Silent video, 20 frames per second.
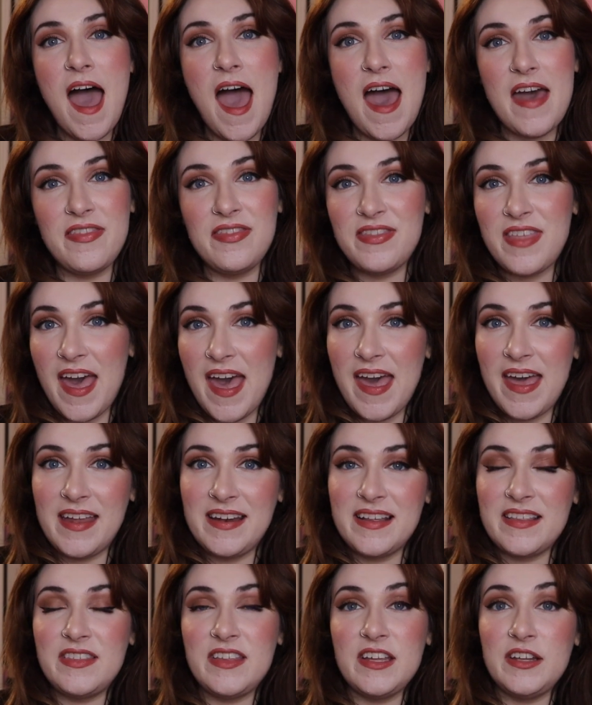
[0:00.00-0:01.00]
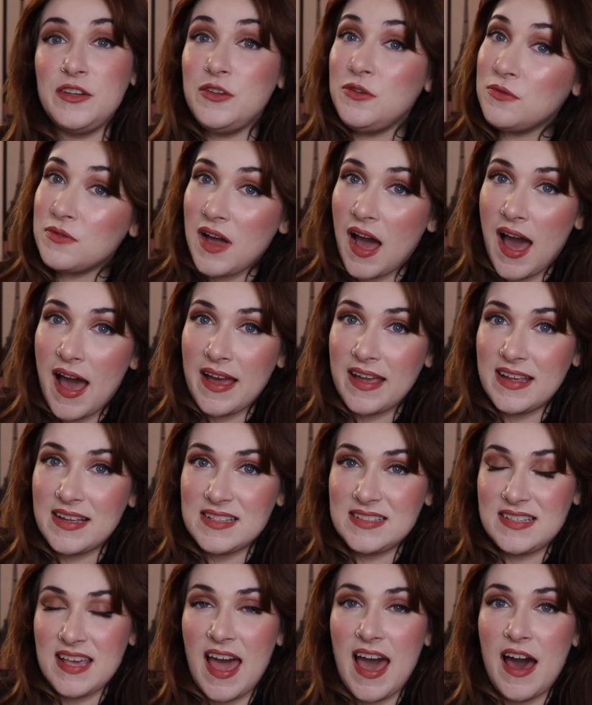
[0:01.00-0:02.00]
And then the new guy
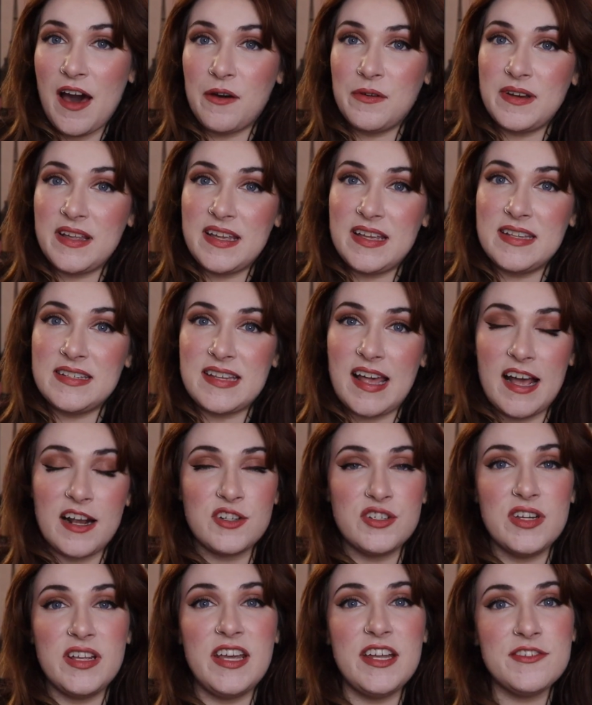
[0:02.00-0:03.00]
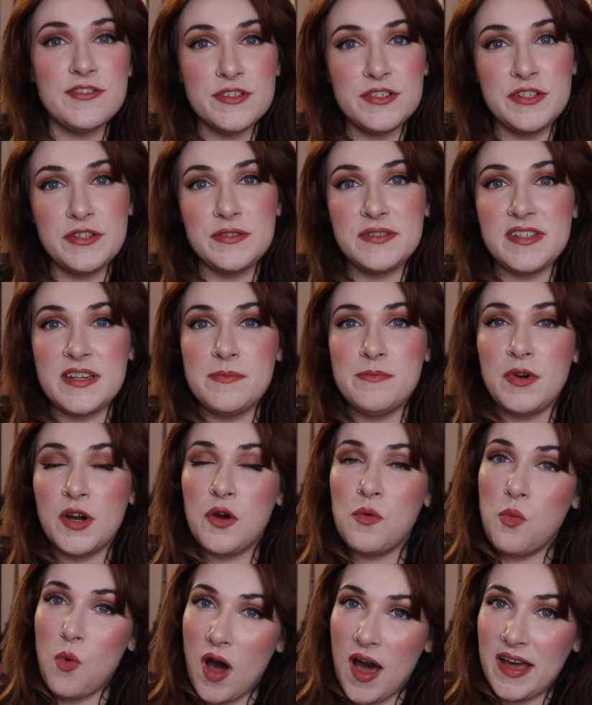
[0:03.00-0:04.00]
in town is actually introduced in book
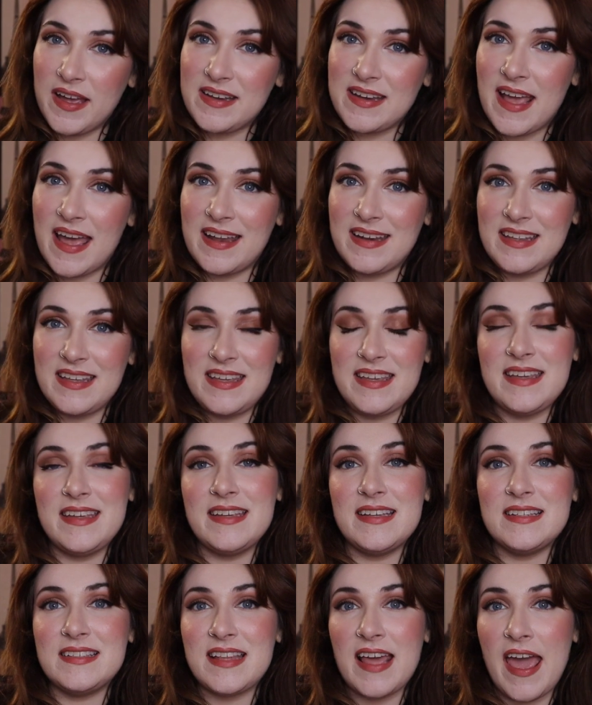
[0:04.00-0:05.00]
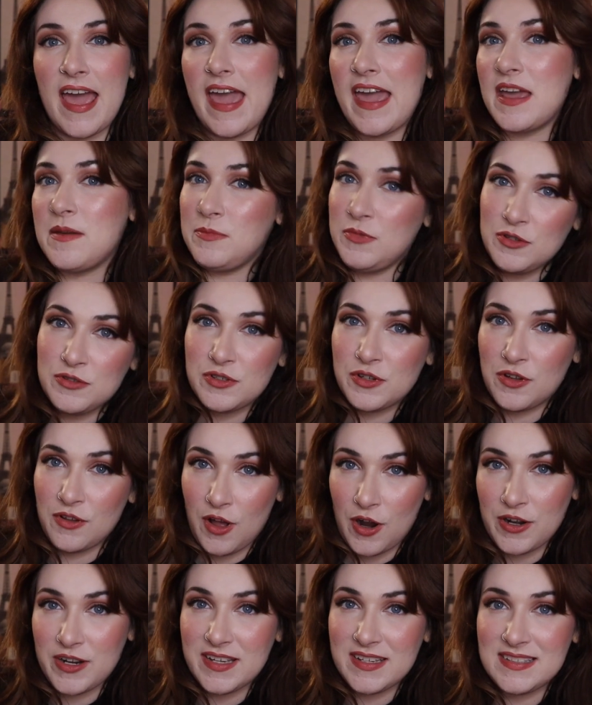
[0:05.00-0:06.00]
1, and he's a musical
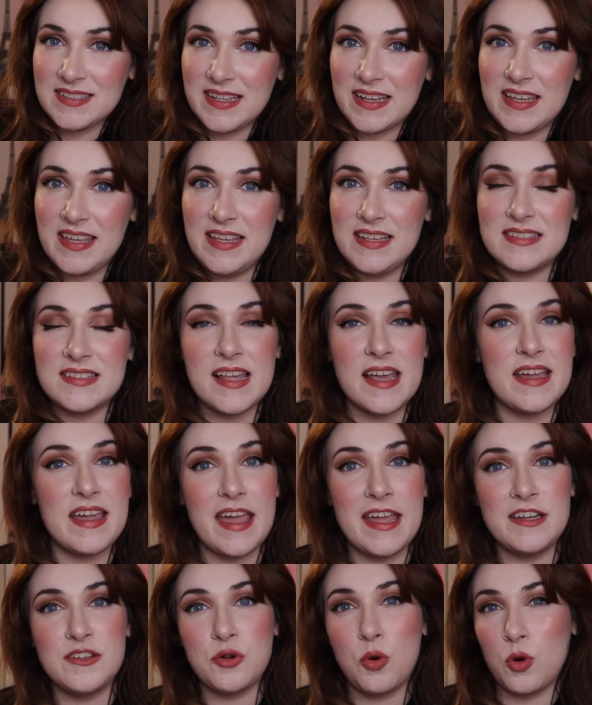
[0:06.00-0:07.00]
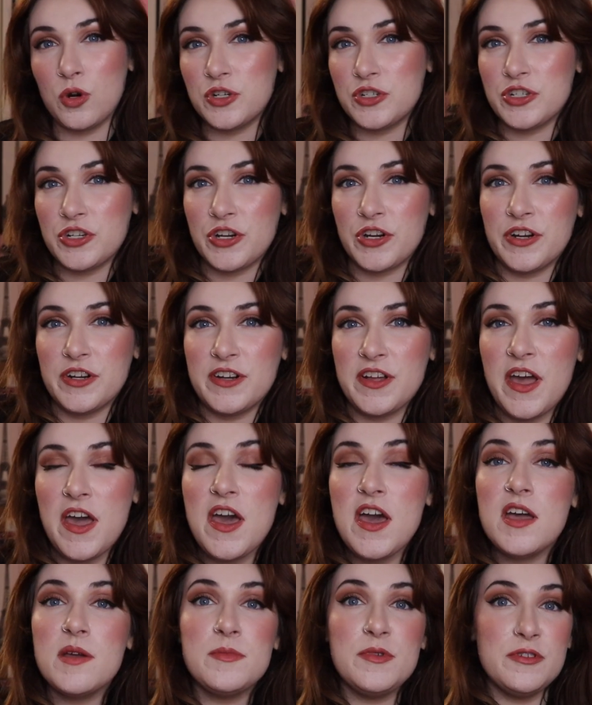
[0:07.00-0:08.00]
artist. Like, he's like a tortured
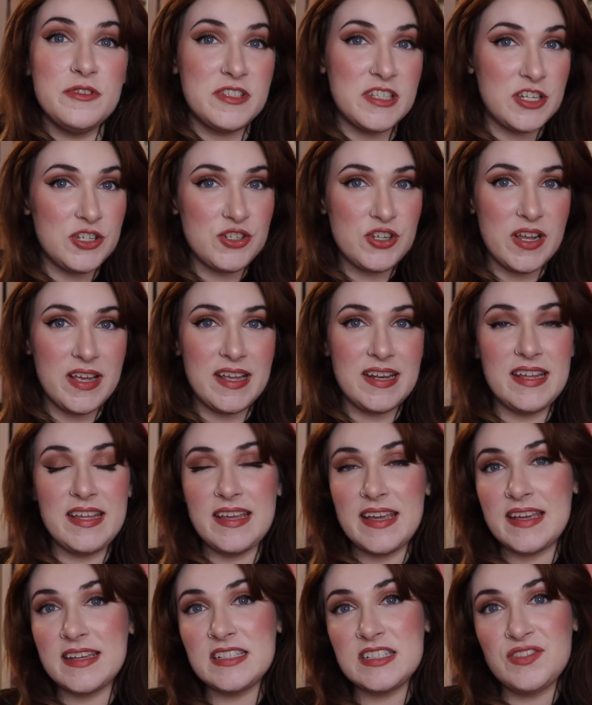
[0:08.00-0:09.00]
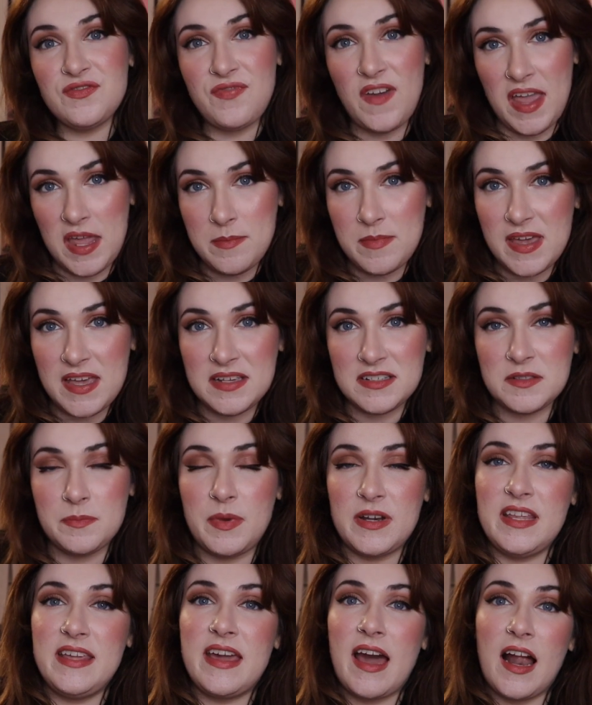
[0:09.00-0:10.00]
musician. He is famous,
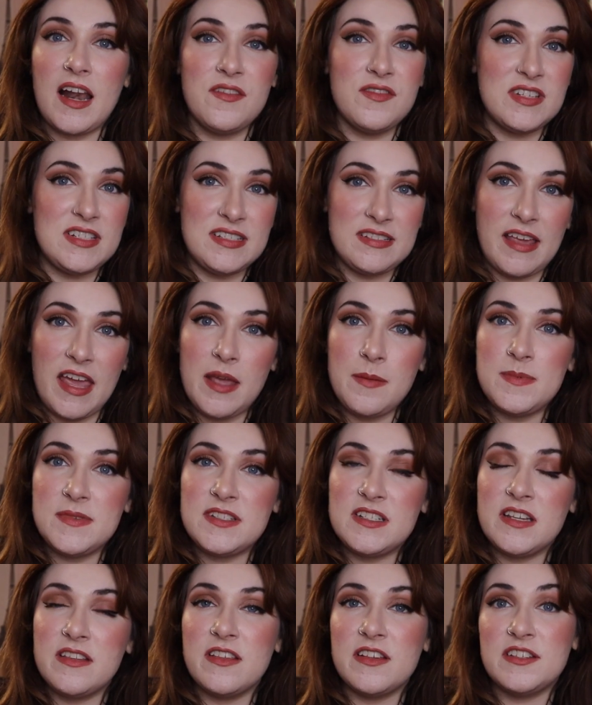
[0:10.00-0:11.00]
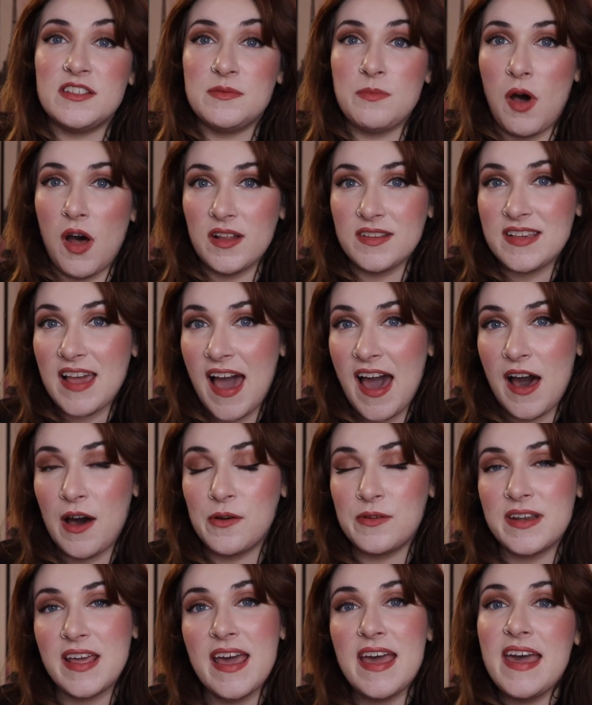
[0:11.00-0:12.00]
but he kind of escapes to this small
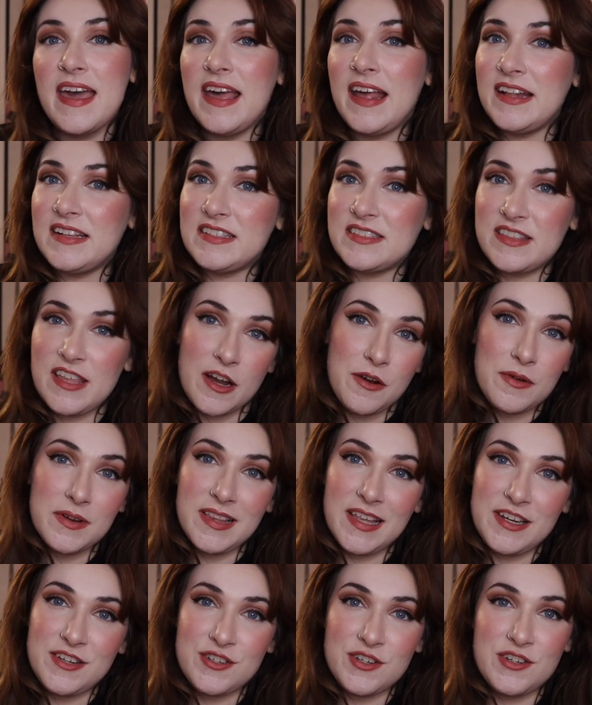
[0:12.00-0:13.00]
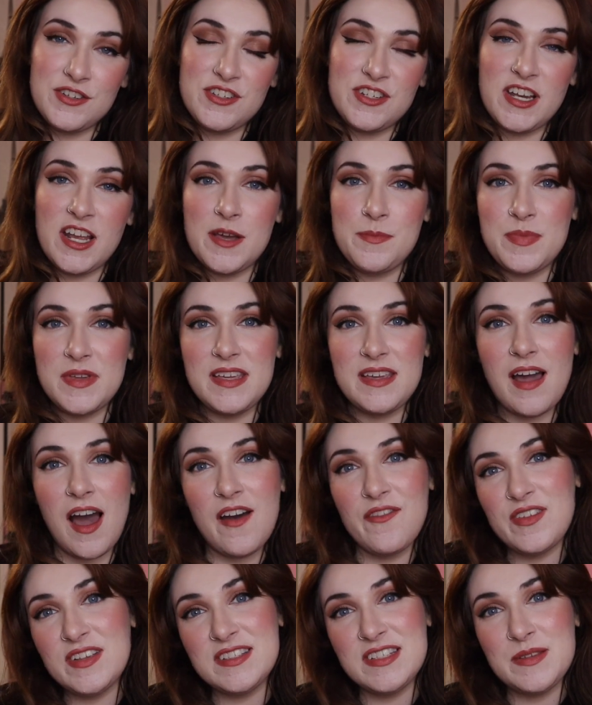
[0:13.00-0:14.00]
town. It's their relationship. He
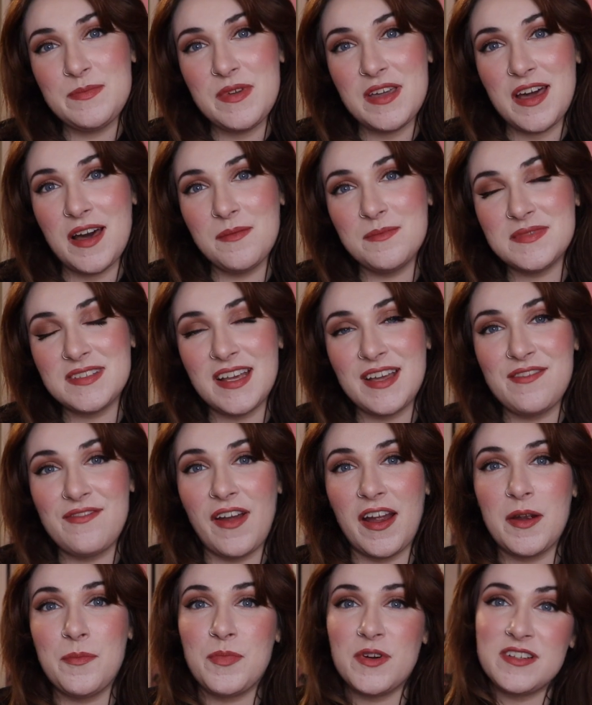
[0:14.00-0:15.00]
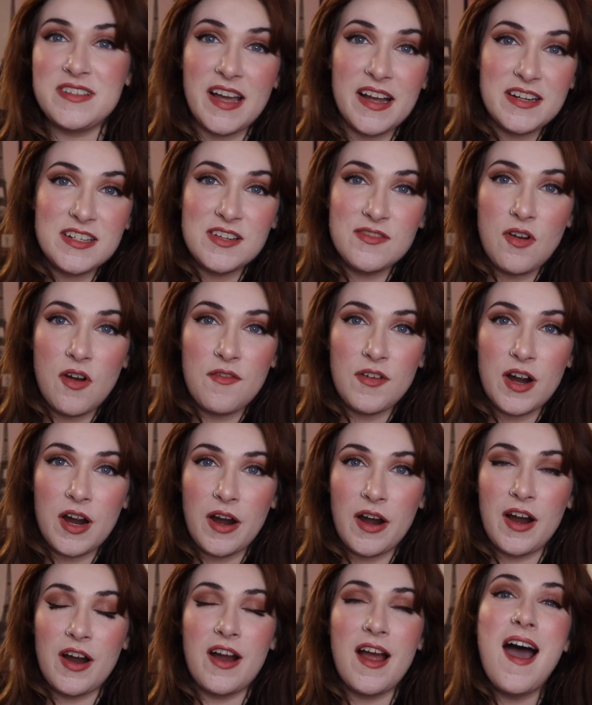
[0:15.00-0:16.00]
obviously becomes like very protective over
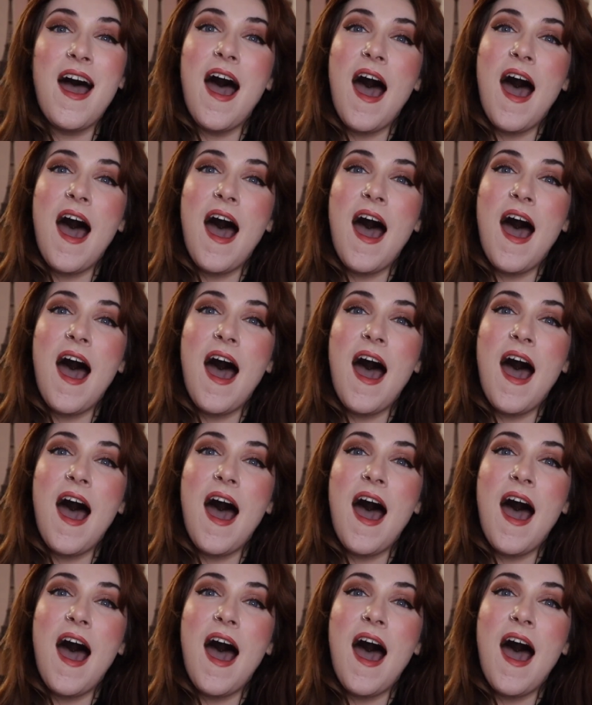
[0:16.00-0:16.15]
her.